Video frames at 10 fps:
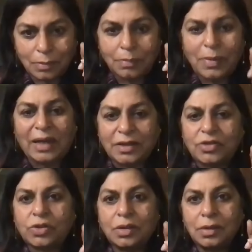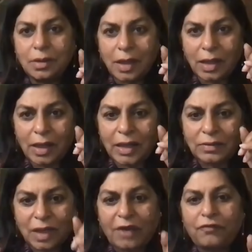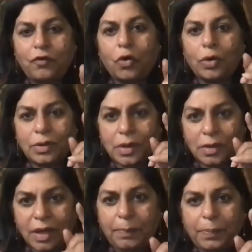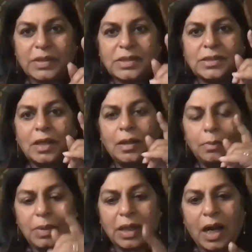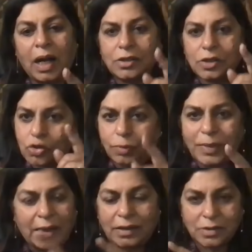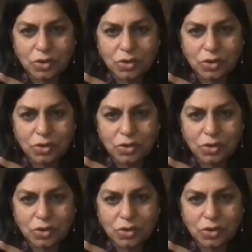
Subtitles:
marriage and therefore a rapist being asked to marry.